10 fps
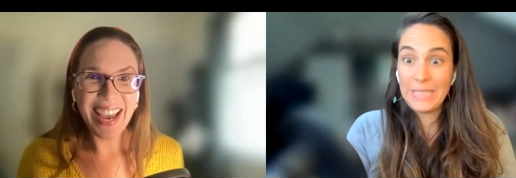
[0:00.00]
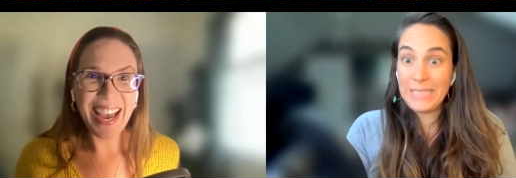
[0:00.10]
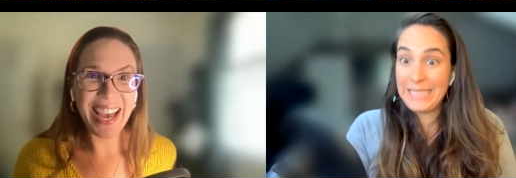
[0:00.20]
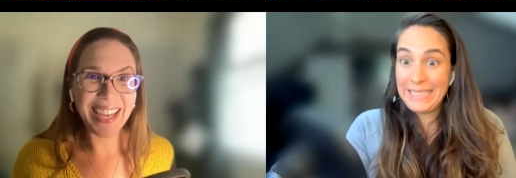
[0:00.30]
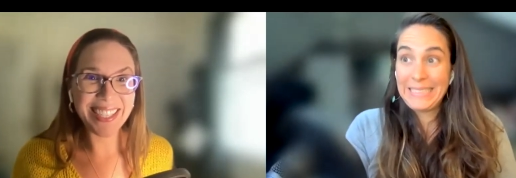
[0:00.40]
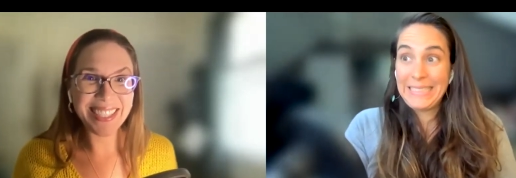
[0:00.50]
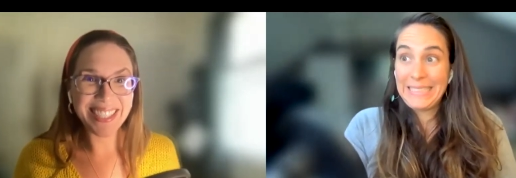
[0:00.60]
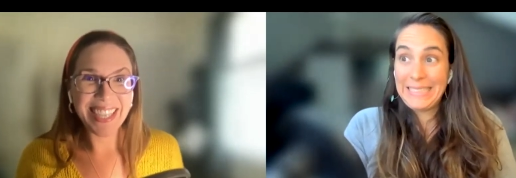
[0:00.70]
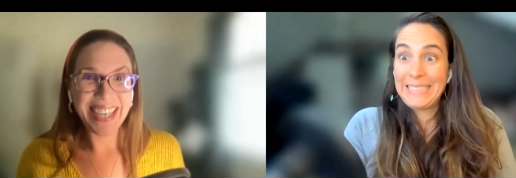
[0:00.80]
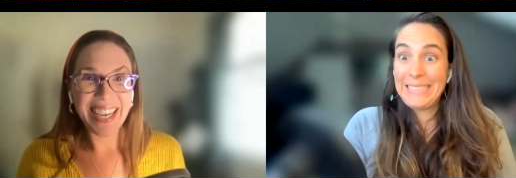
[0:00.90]

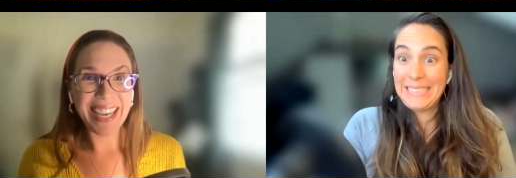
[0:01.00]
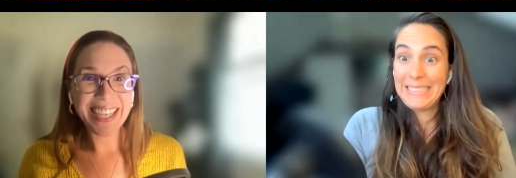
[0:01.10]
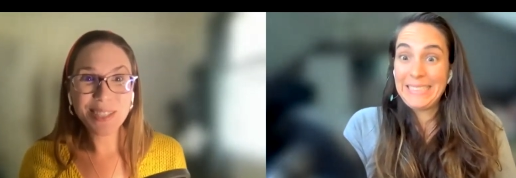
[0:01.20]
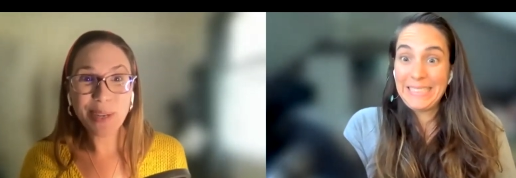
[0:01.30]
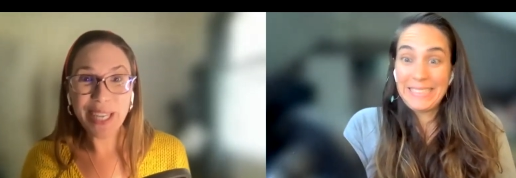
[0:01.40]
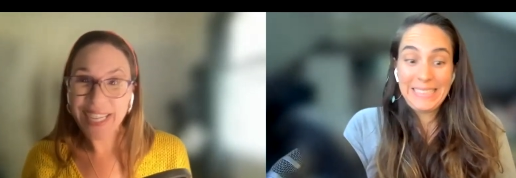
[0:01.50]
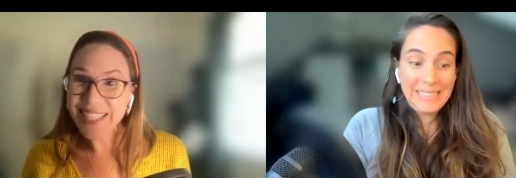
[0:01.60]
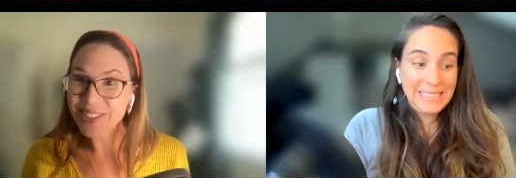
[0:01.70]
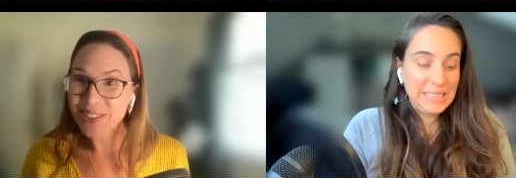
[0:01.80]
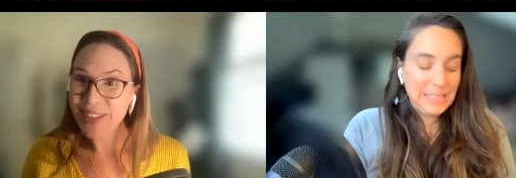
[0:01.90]
Speaker 1: and as we
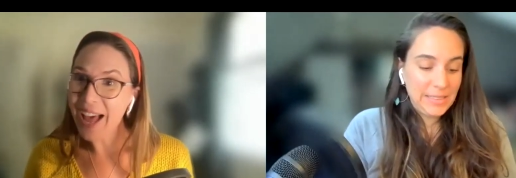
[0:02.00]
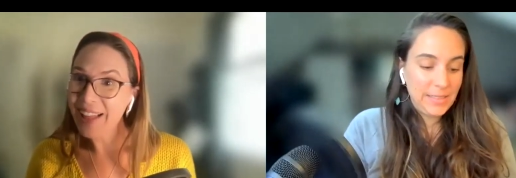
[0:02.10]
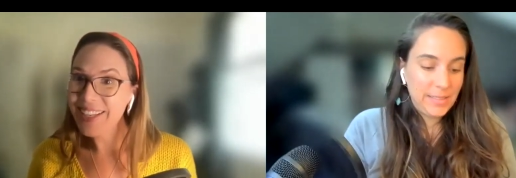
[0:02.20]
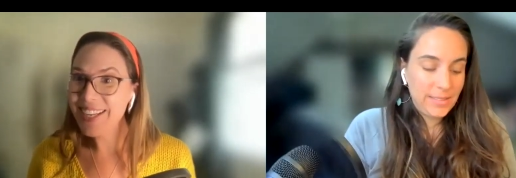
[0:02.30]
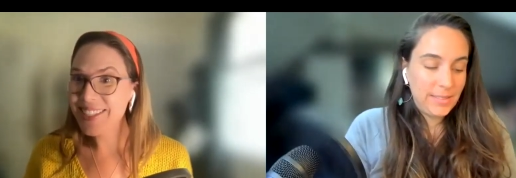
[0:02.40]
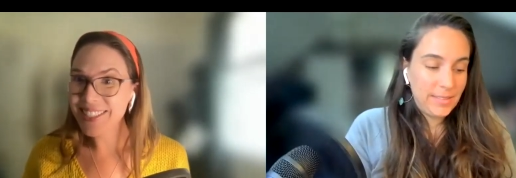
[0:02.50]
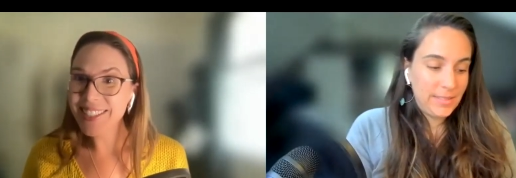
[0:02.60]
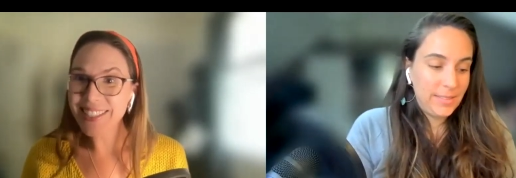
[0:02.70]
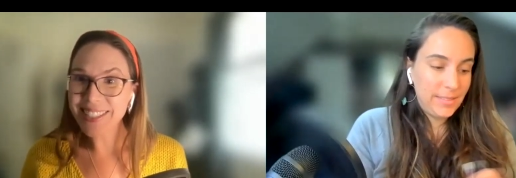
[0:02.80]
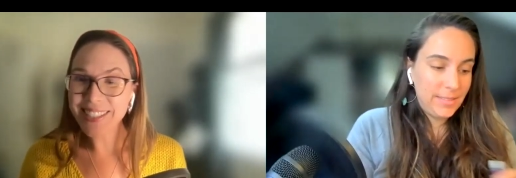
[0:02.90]
enter the holiday
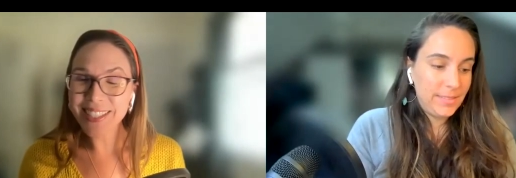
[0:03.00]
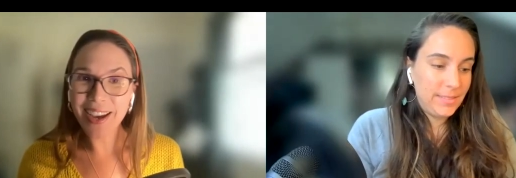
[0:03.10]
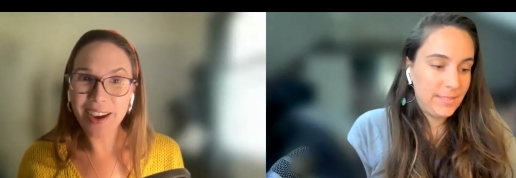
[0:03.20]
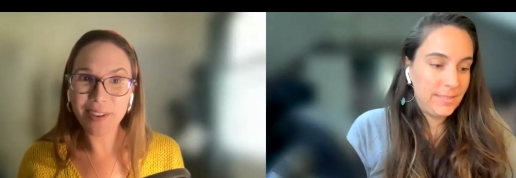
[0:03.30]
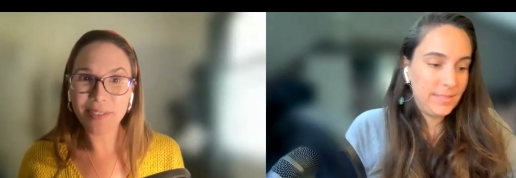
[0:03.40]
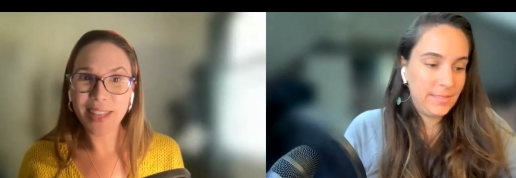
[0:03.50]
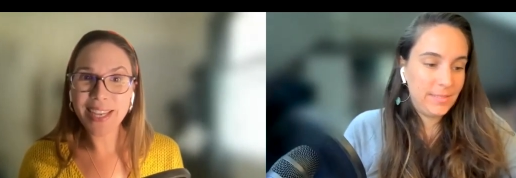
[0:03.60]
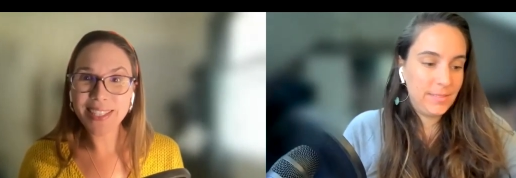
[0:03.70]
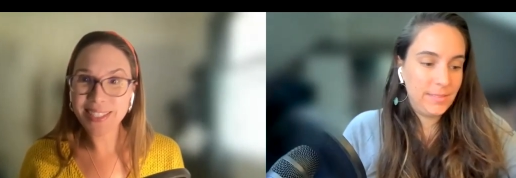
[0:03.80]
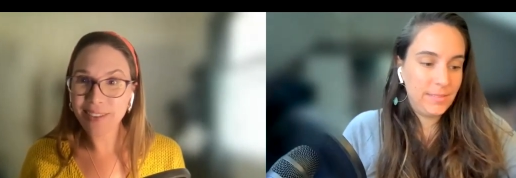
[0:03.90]
season of
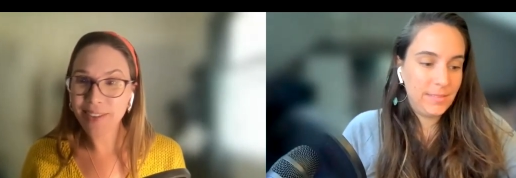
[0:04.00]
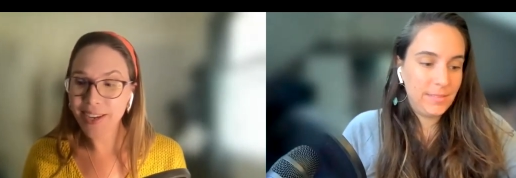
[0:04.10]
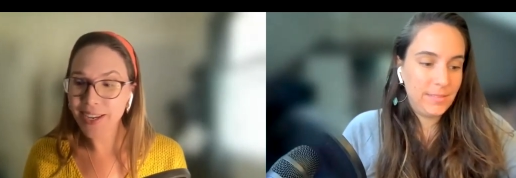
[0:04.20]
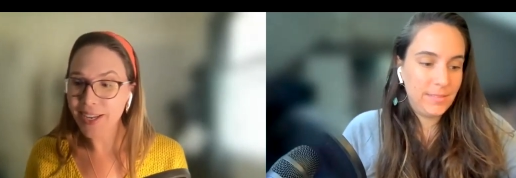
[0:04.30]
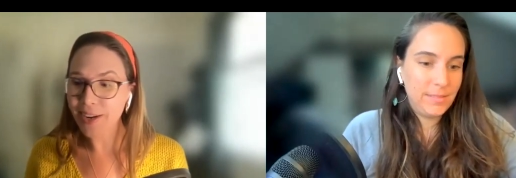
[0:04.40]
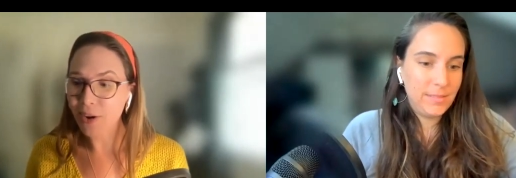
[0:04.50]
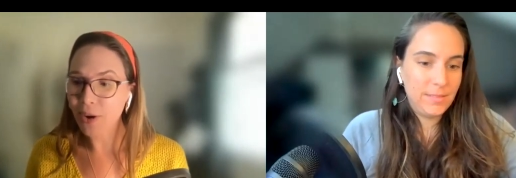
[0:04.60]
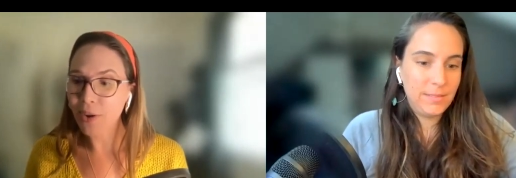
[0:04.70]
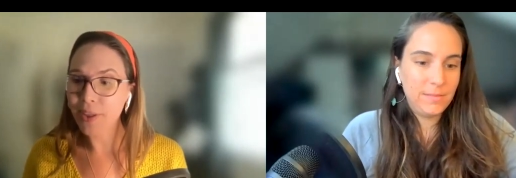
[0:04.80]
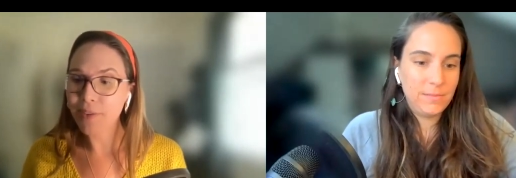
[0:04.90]
Thanksgiving and
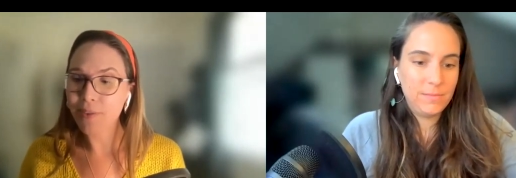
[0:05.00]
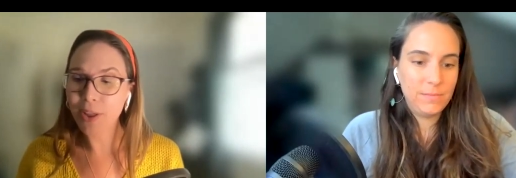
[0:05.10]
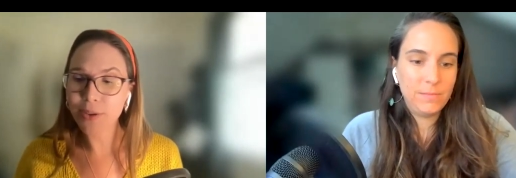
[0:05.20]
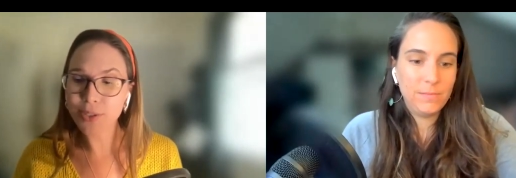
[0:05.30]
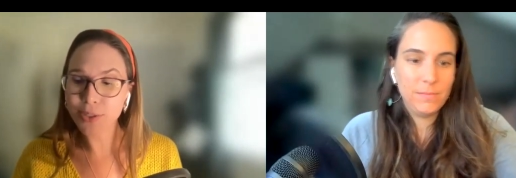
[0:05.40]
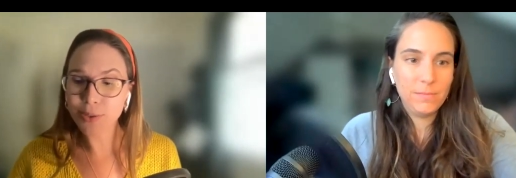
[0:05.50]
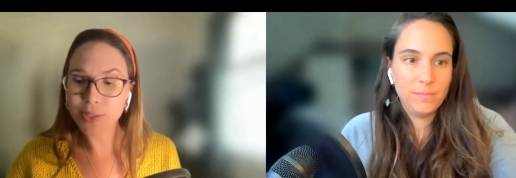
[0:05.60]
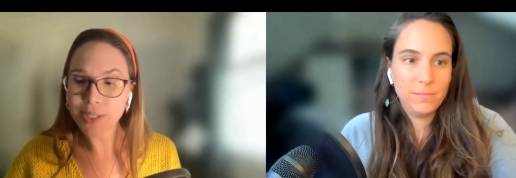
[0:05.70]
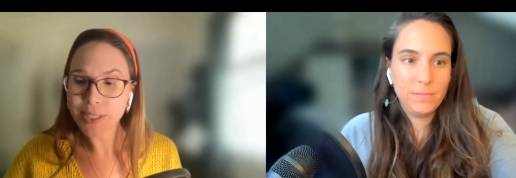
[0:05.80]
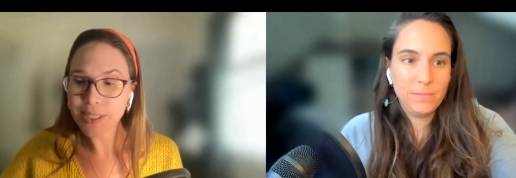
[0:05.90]
all that follows
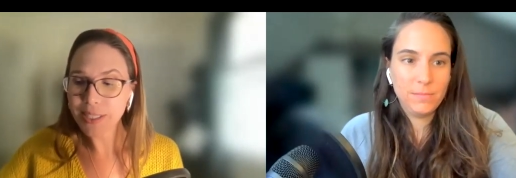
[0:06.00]
suit,